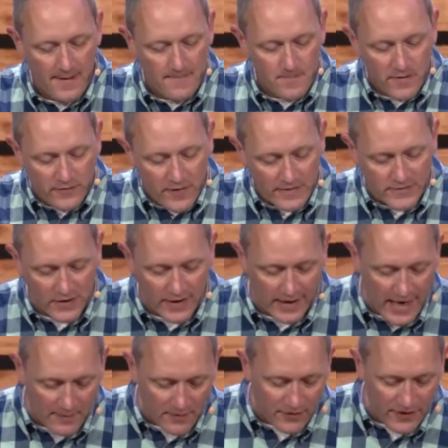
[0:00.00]
And so let's look at a
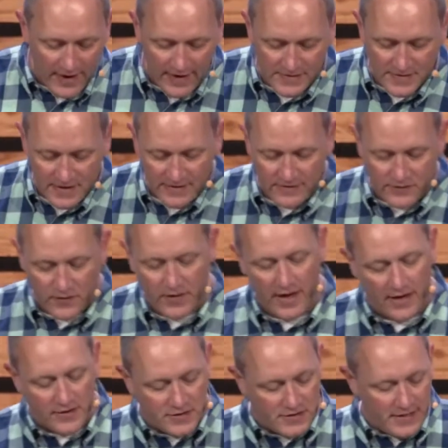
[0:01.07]
couple things to really
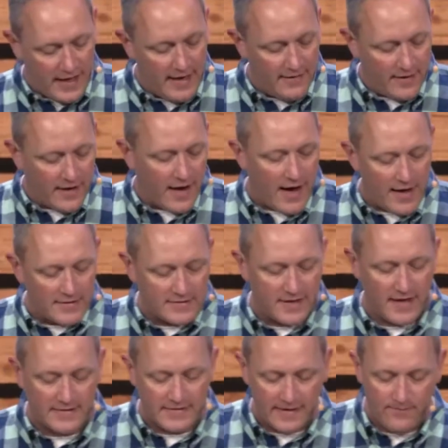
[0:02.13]
understand the
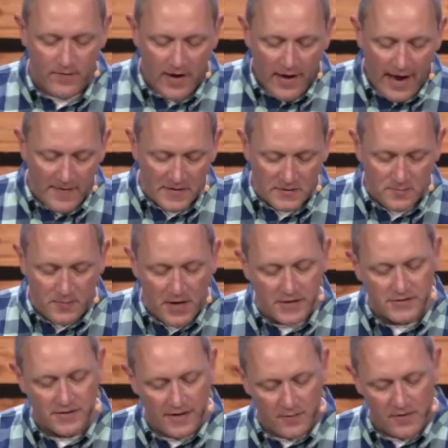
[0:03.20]
context and this
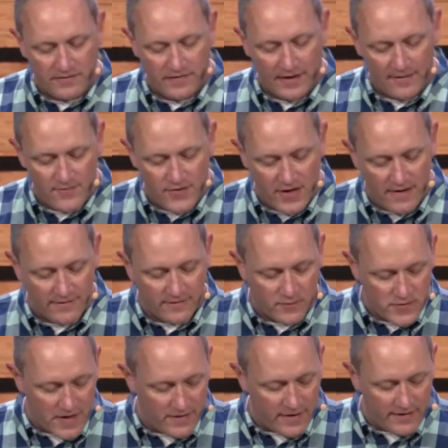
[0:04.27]
picture that we see of Jesus,
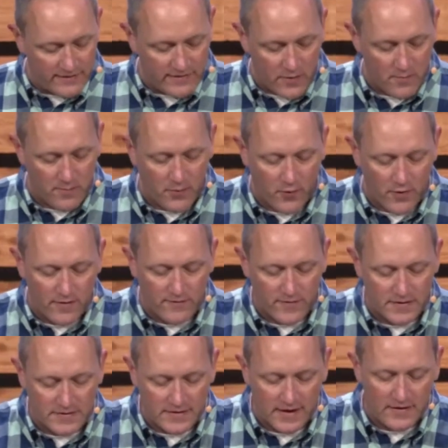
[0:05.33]
which I think is so important for
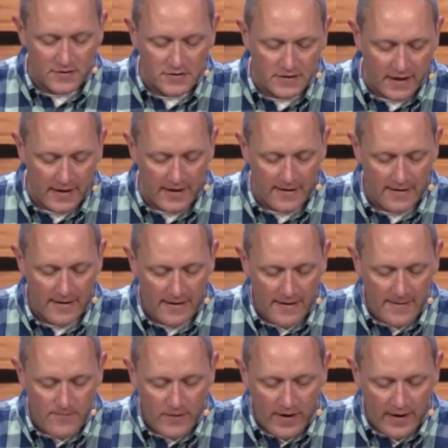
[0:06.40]
us to understand
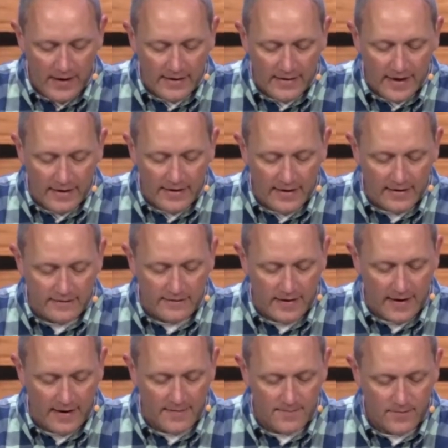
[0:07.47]
and get
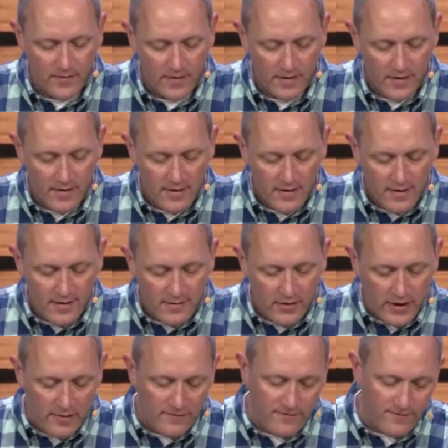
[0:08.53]
today.
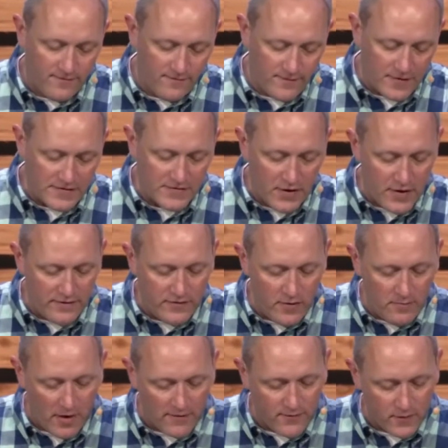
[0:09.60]
Look at verse 32,
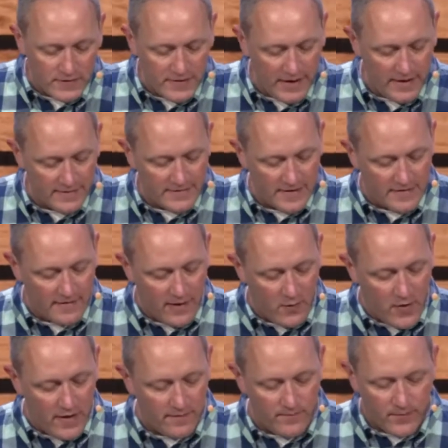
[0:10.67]
Mark 14. It says, and they went